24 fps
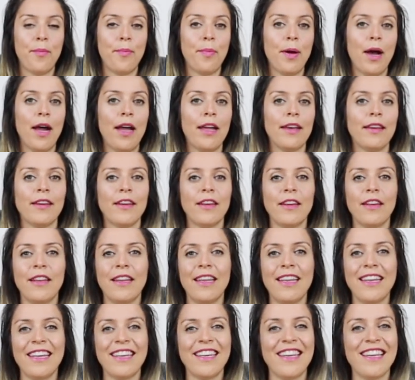But
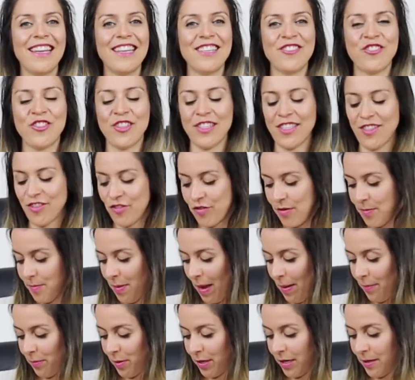just
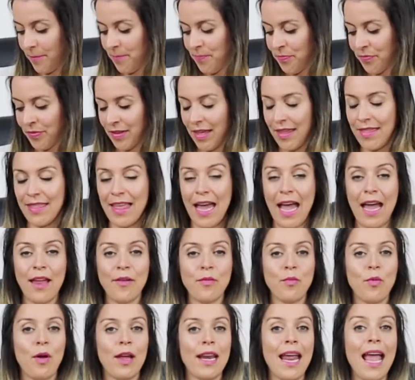remember
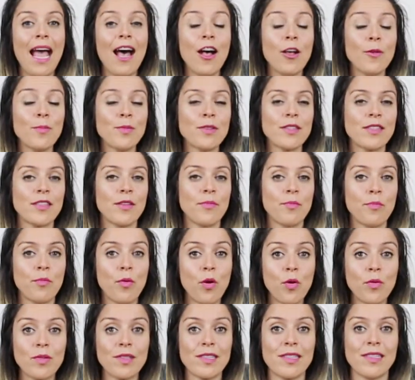that what helps the
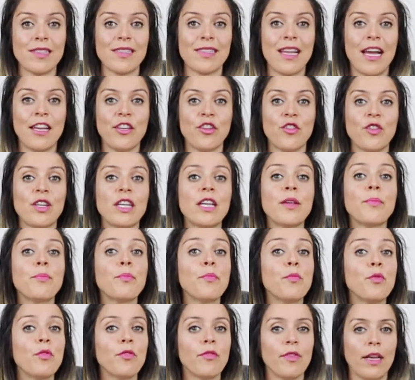most is that you keep
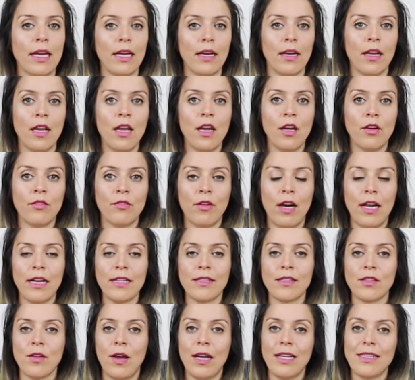moving,
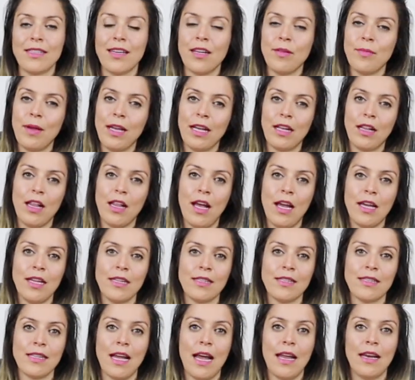right? So I tell my
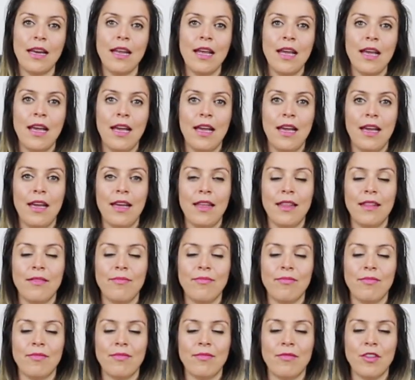clients that,
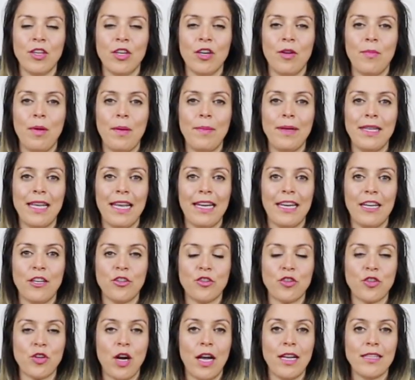you know, maybe they can
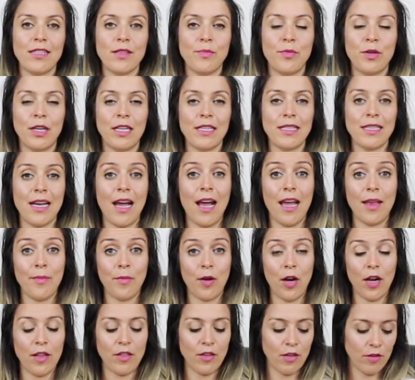try to put a
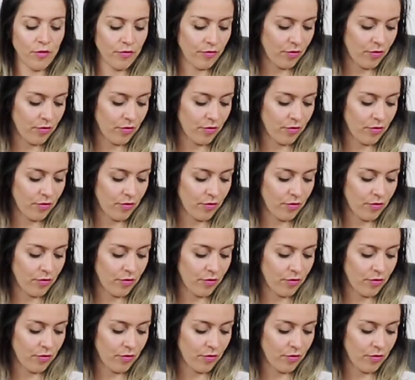timer on their